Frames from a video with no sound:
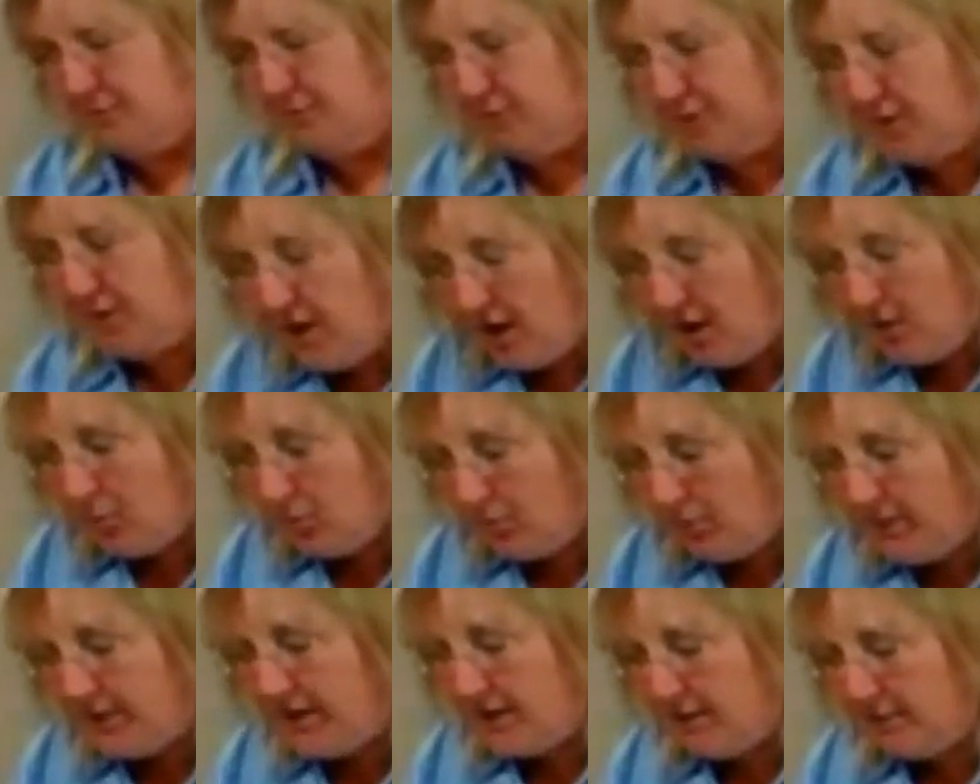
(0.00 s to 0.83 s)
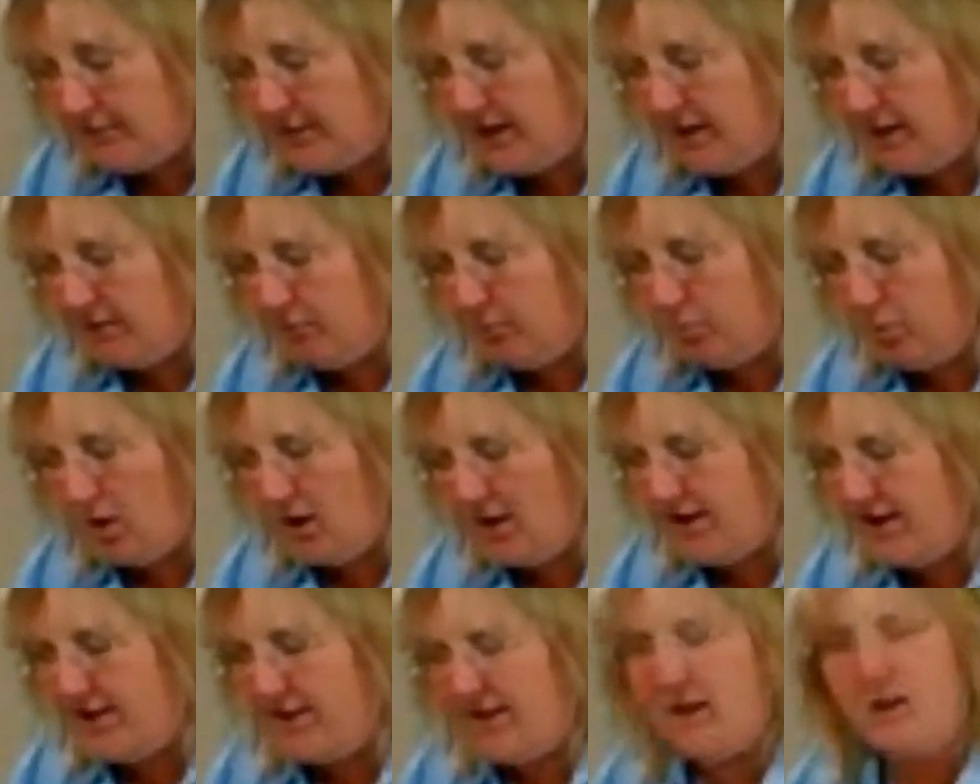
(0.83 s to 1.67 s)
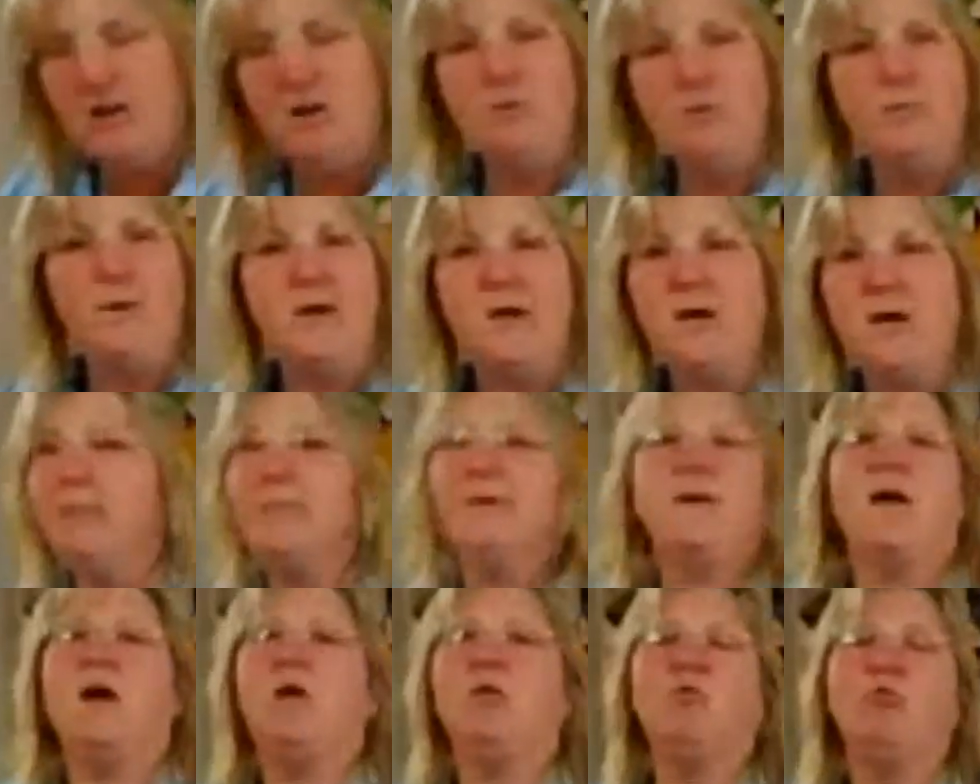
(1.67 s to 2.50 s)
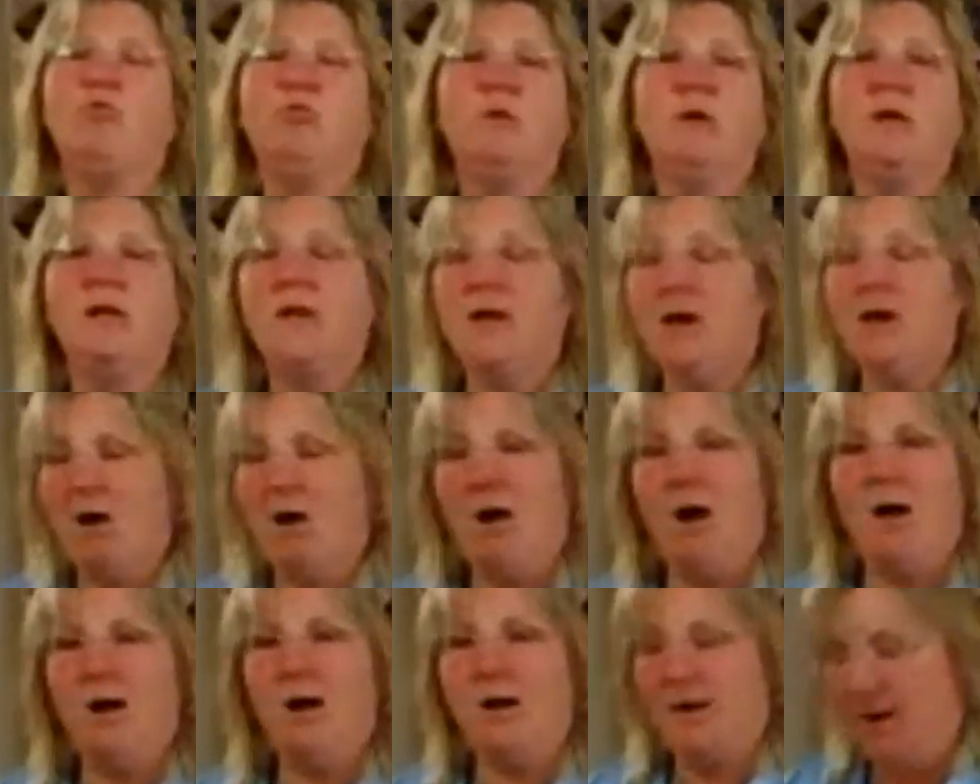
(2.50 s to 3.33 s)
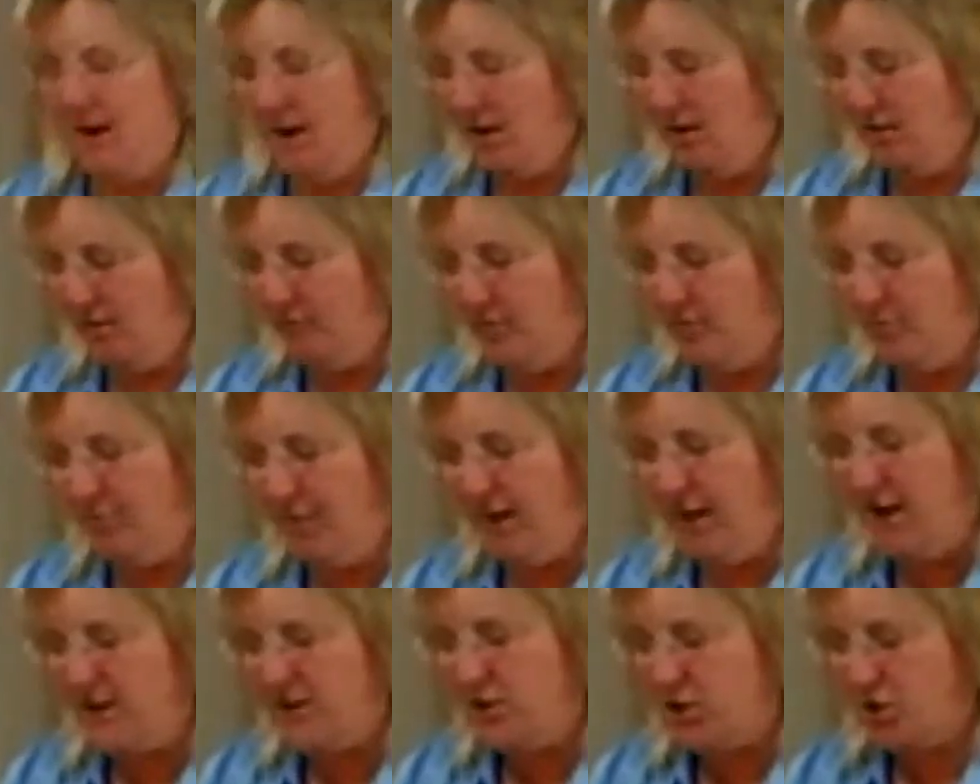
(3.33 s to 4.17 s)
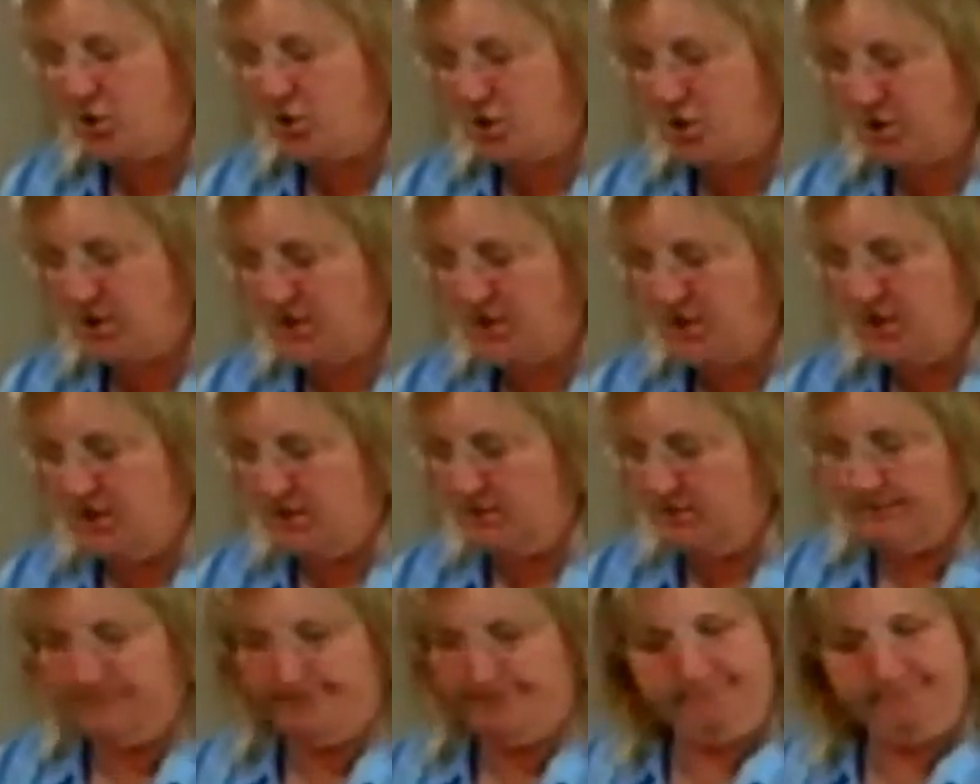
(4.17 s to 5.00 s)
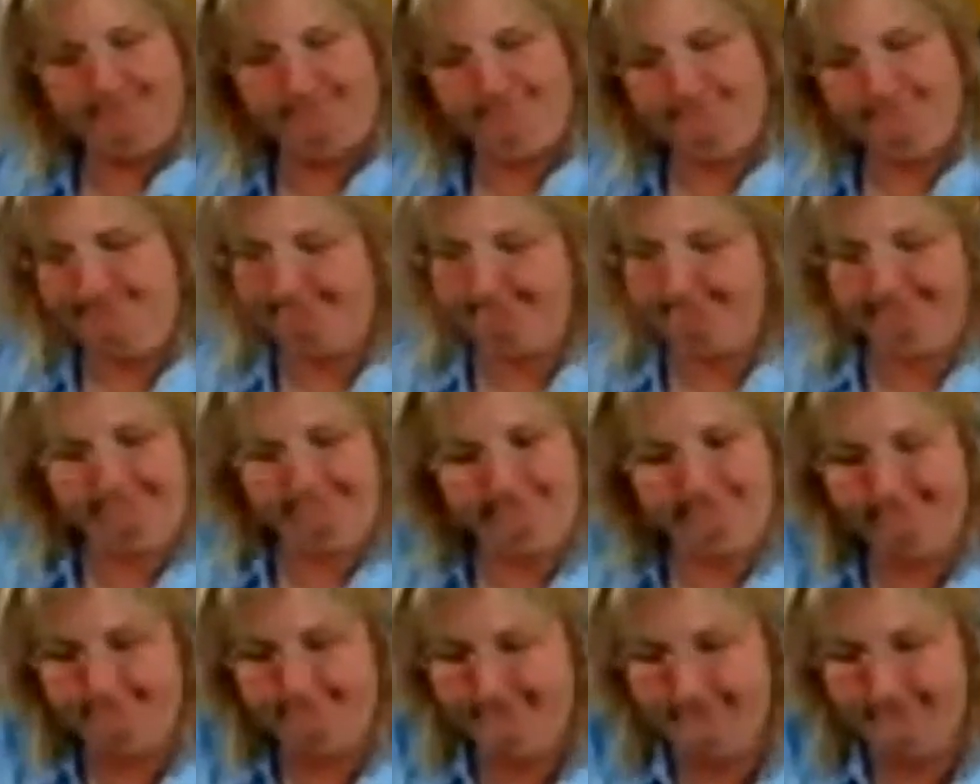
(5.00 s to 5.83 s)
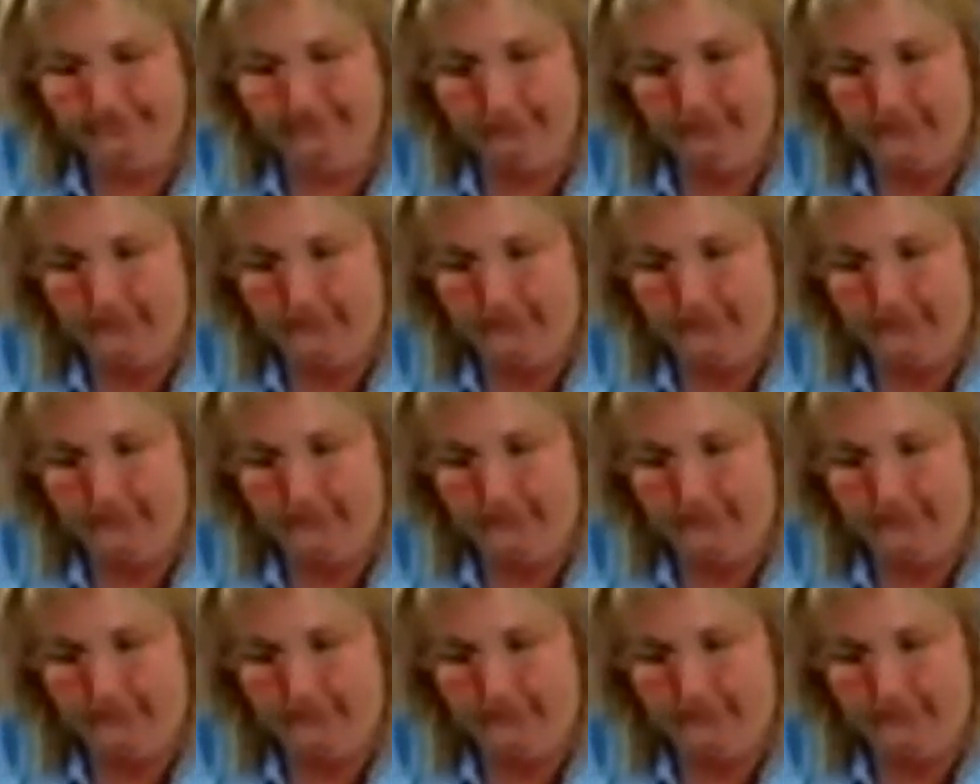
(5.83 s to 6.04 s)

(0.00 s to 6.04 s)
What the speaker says: Freon will be coming out of one, and then it'll be coming out really hot out of the passenger seat.